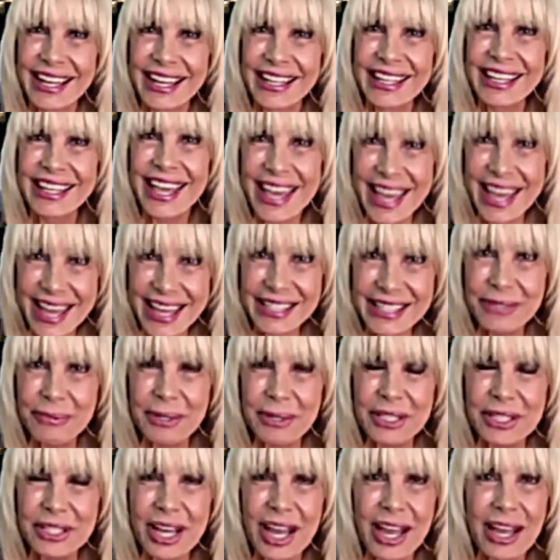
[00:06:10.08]
Yes, we
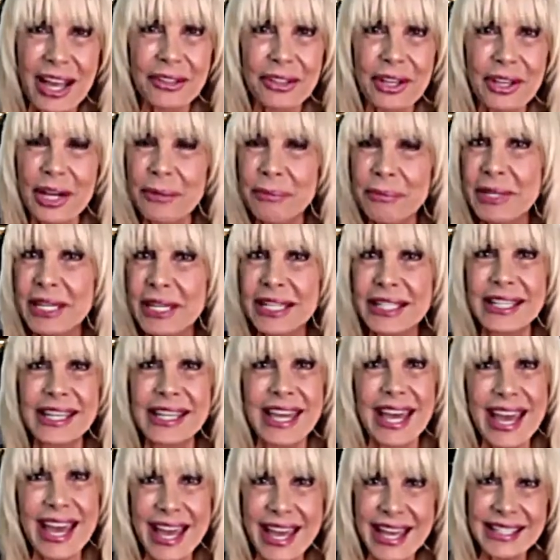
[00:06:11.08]
talked. I mean,
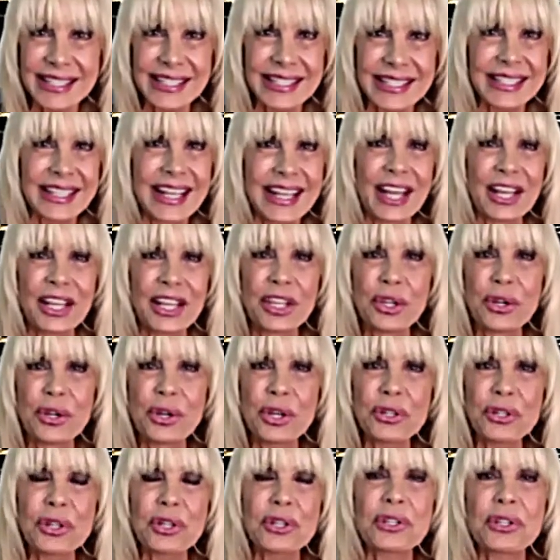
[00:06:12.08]
yes. You
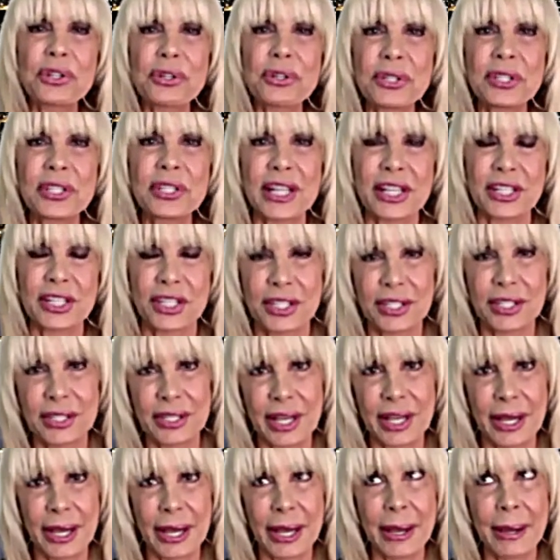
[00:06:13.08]
introduced us,
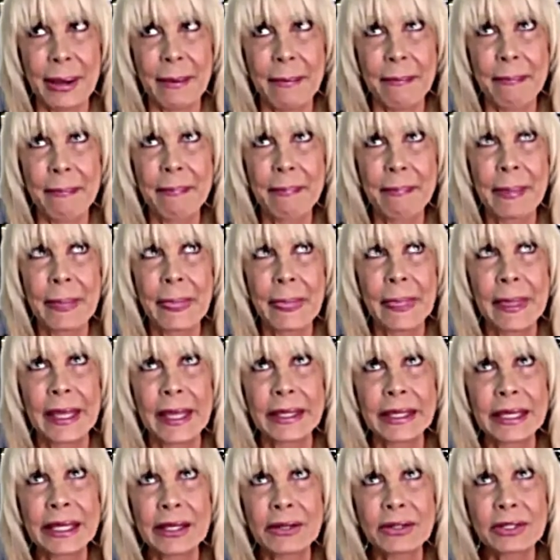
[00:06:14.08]
I
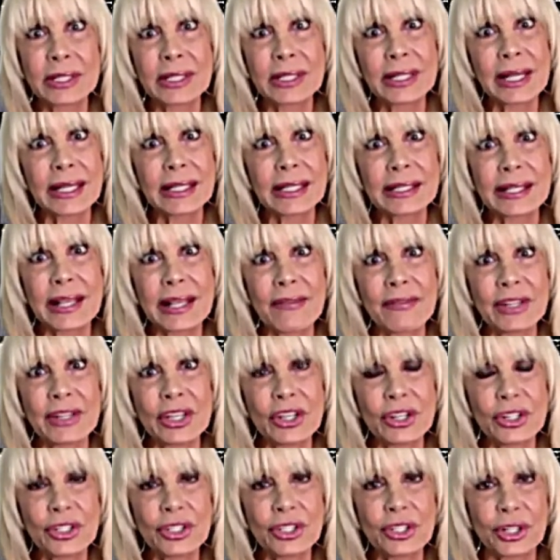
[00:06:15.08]
think it was like 7
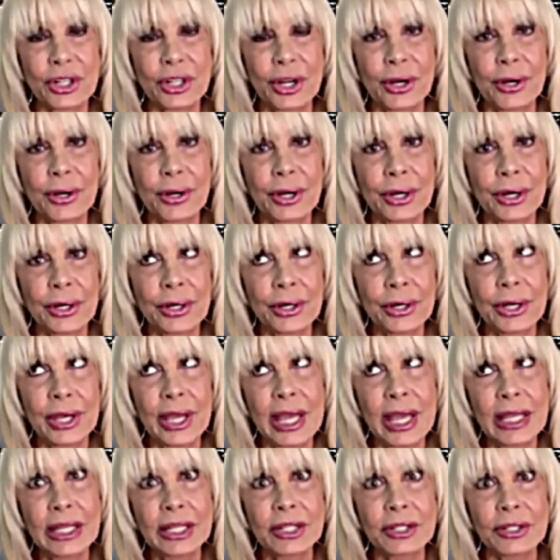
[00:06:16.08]
years ago,
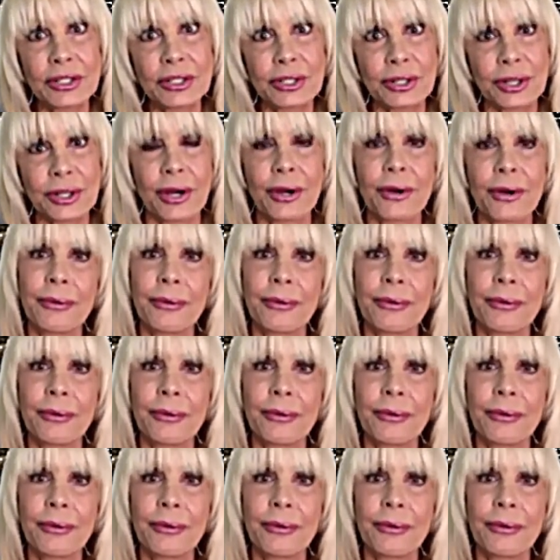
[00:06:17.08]
8 years ago.